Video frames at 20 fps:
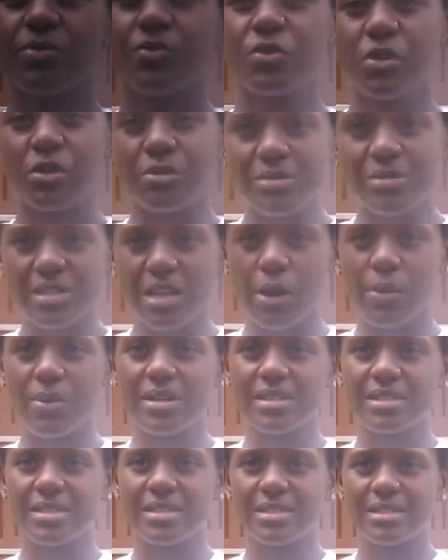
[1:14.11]
fumes I
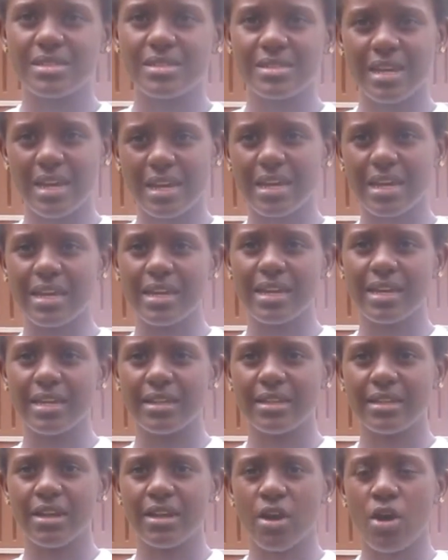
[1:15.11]
was taking in,
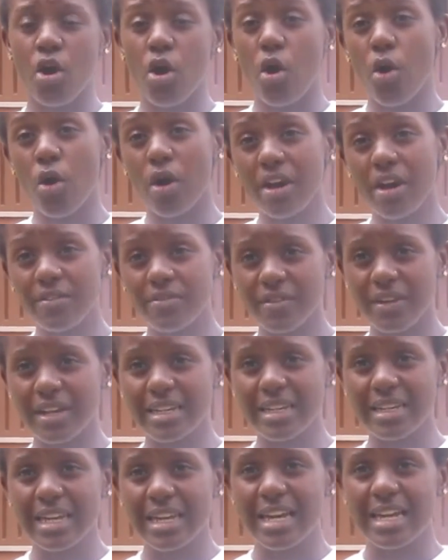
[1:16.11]
or
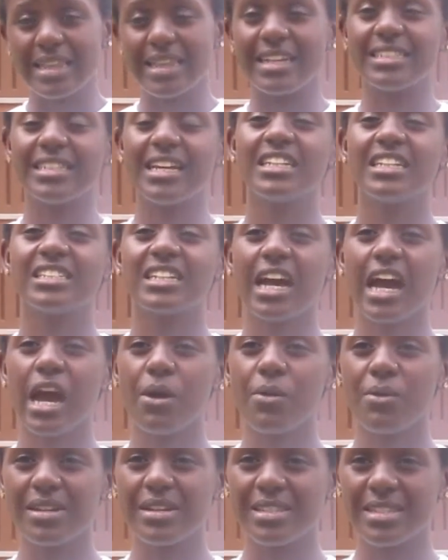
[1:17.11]
even the danger I
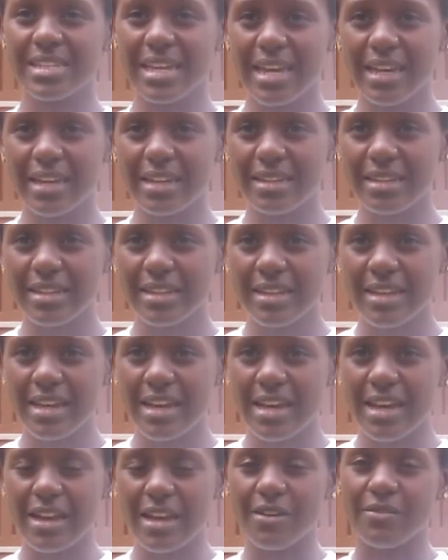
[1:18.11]
was in
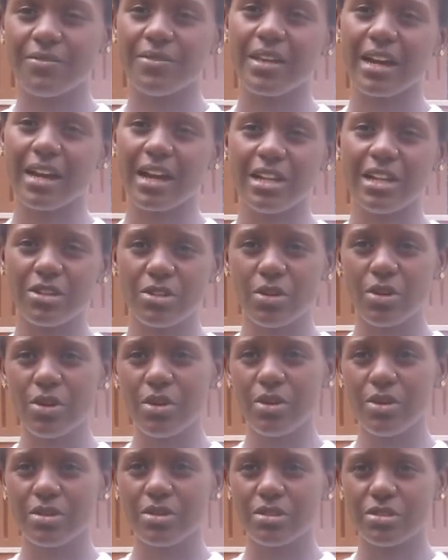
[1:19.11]
if the candle
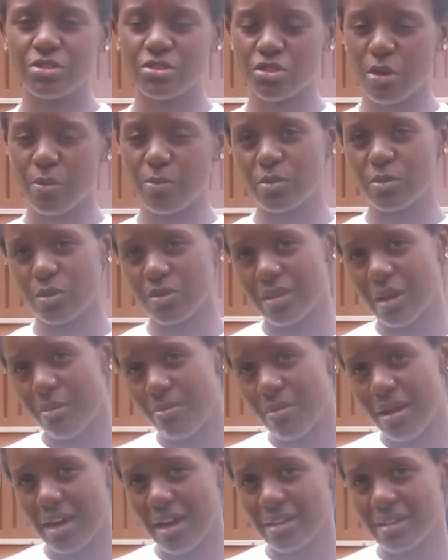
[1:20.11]

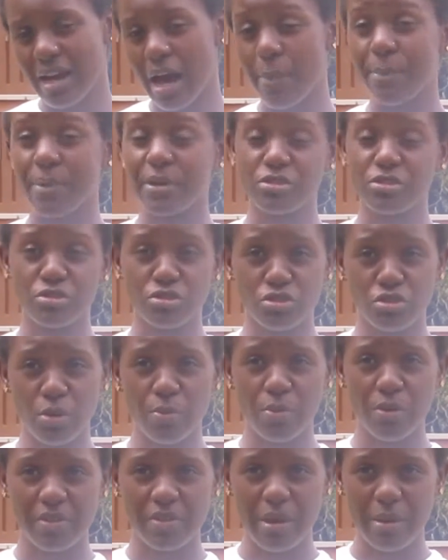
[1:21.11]
happened to drop
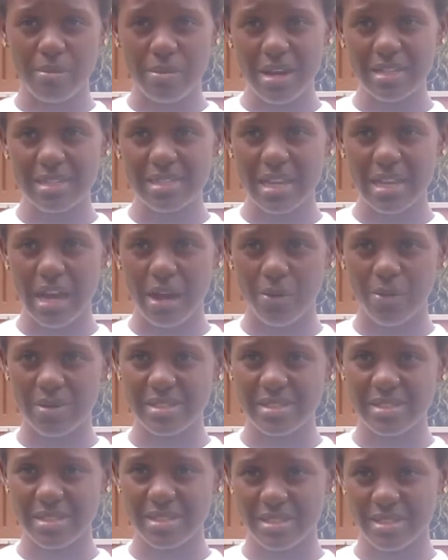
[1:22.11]
on the mat I
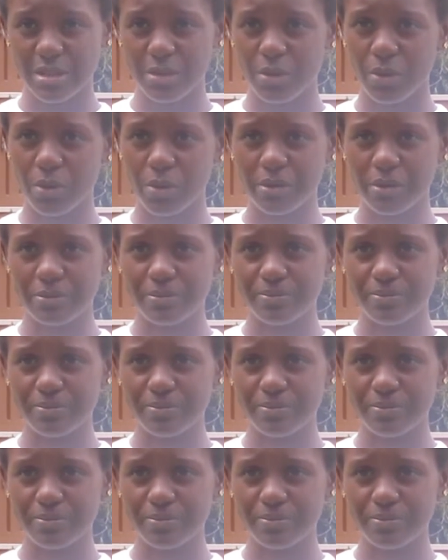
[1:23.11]
was seated on.